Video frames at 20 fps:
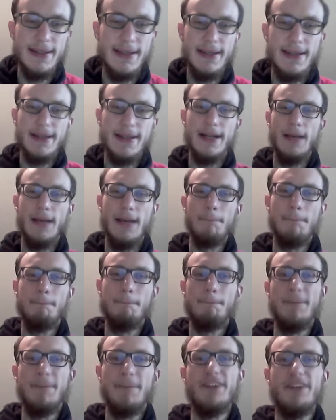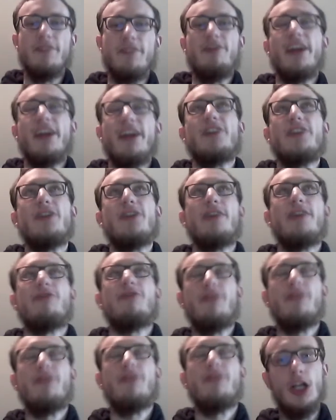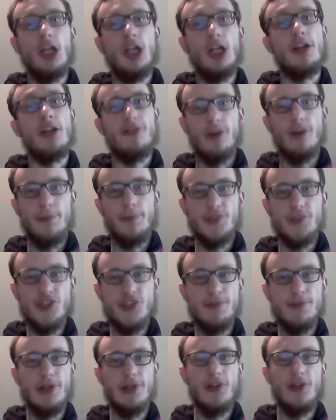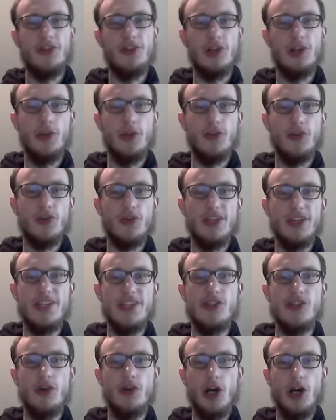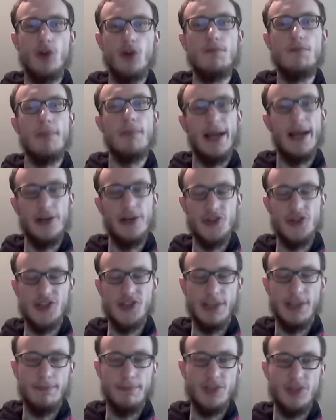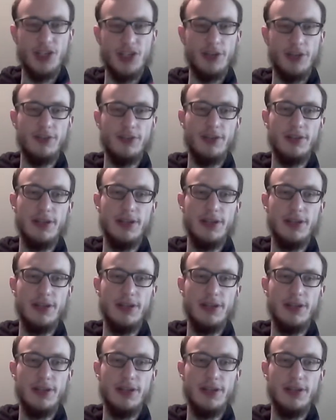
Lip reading: But in fact, you have a lot of options because you can also create your own minor subject.